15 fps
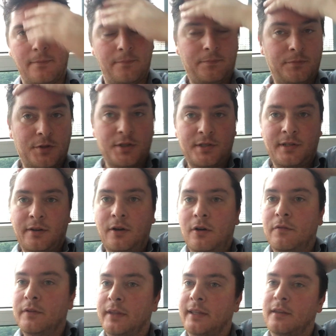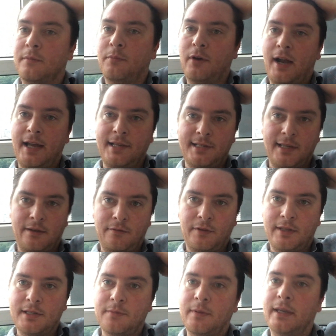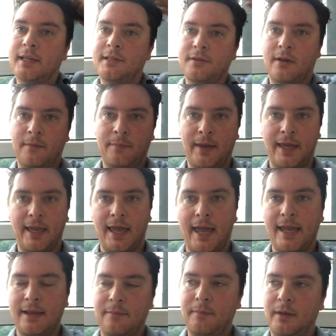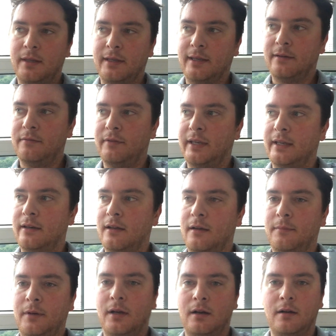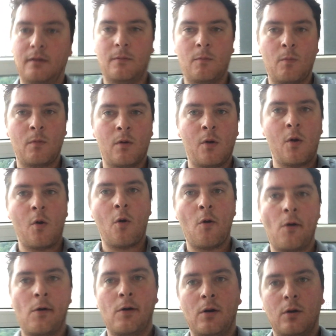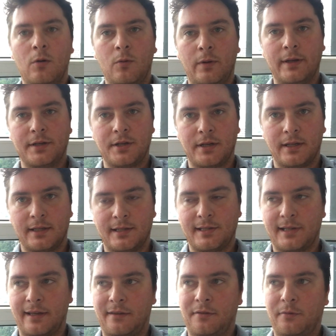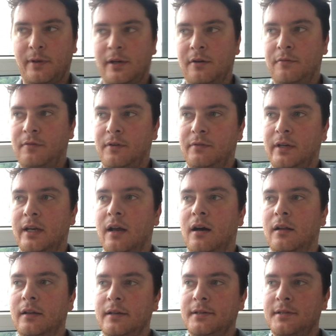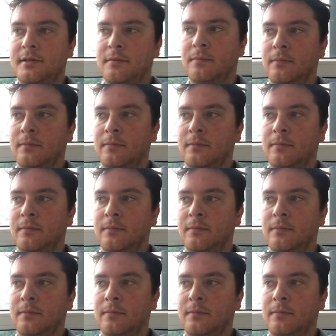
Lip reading: Just to go over like the pricing for this place, so I'm paying 8 million Vietnam dong, which is like $350.